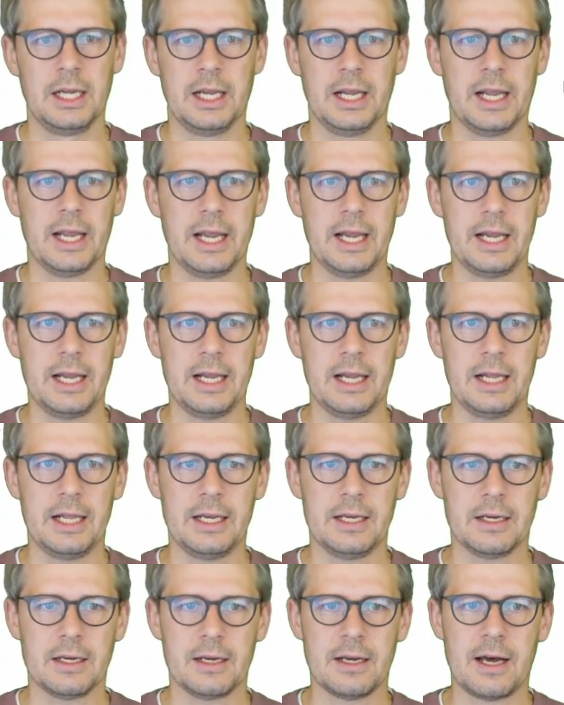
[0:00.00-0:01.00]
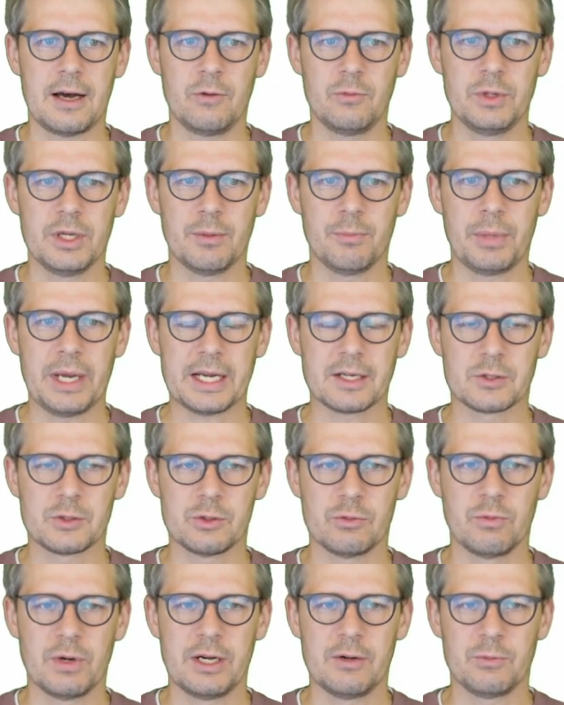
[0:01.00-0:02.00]
And now we are back to
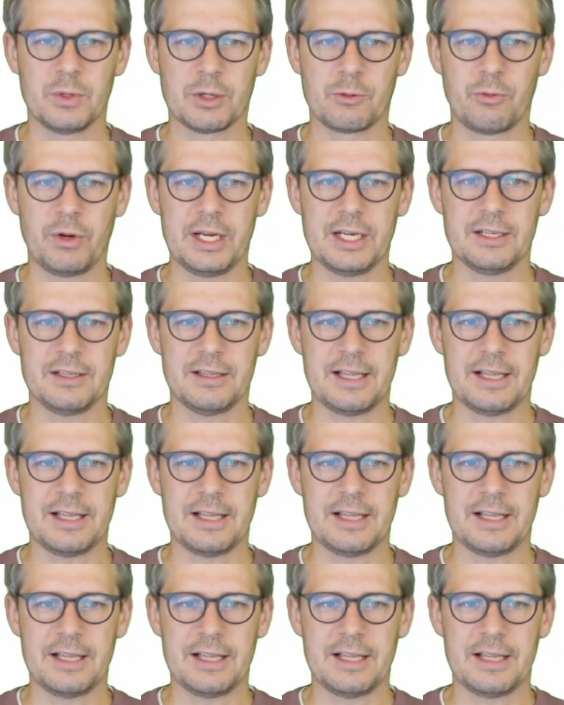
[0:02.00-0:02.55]
where we created